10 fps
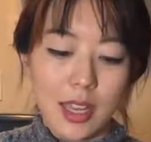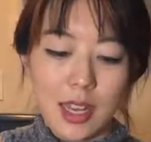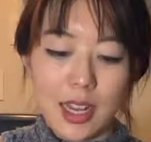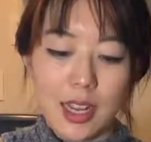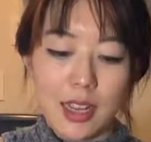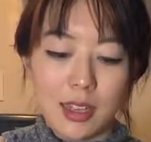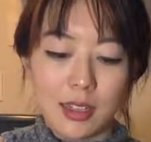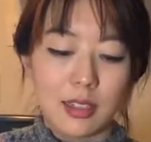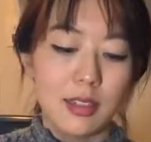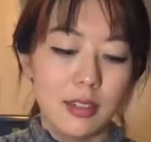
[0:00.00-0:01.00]

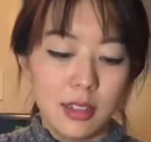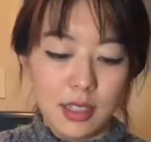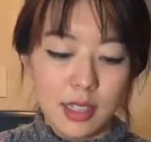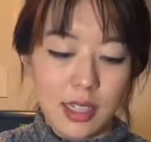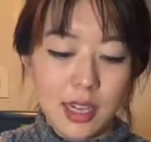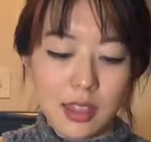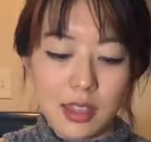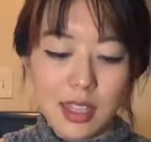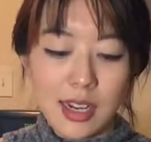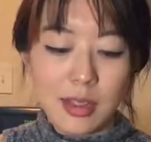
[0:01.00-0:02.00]
And to get the
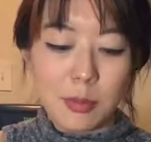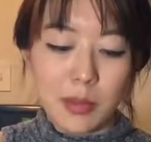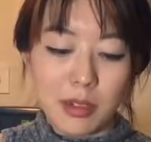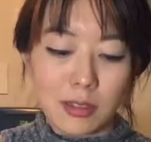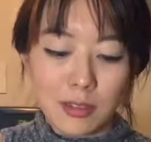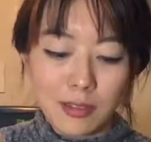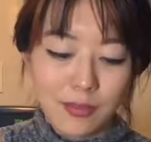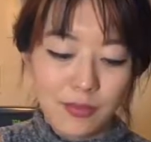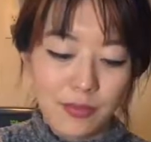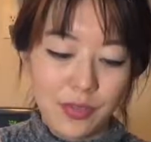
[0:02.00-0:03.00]
thing in the middle,
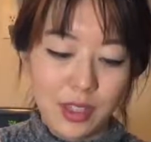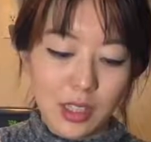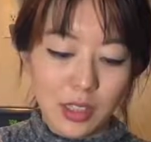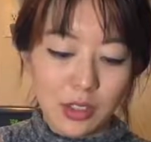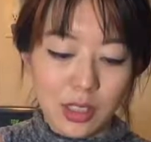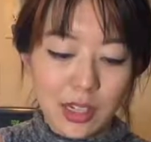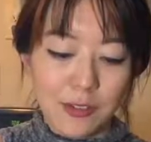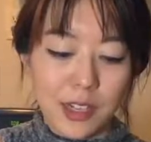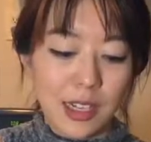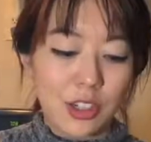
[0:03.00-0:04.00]
the little
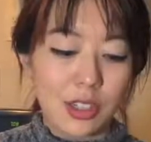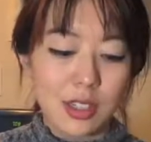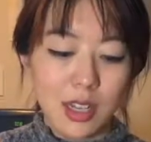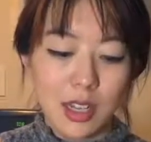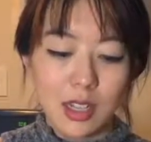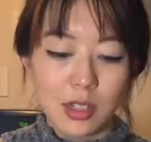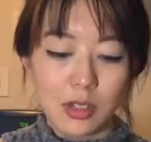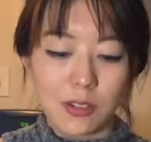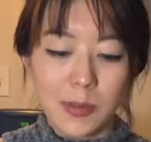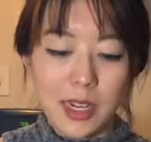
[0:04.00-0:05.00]
stuffing, I just sort
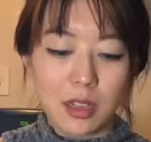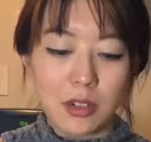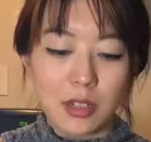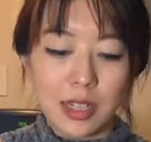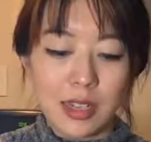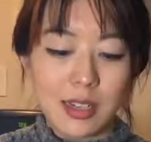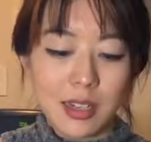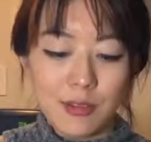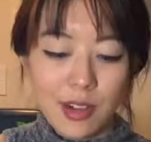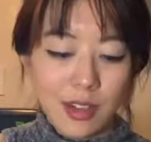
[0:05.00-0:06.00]
of make a little
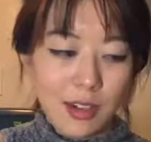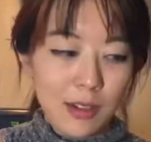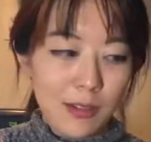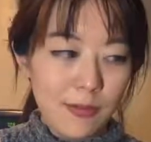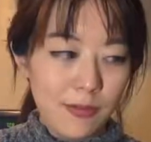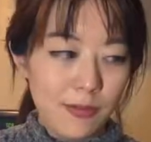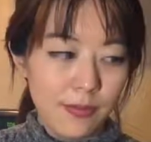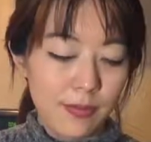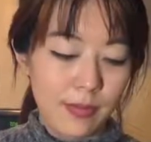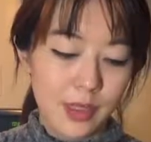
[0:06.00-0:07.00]
indent right there.
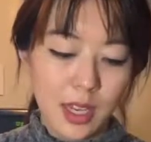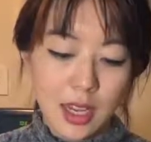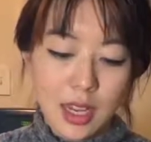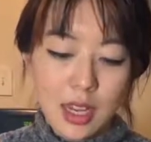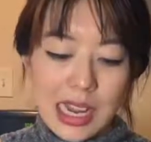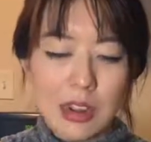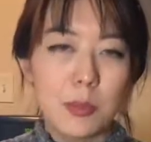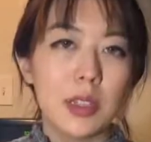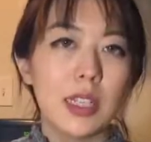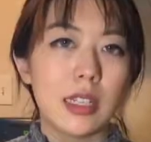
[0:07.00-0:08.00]
And I would
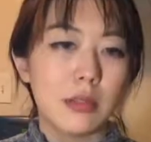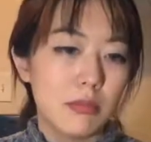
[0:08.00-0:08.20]
put like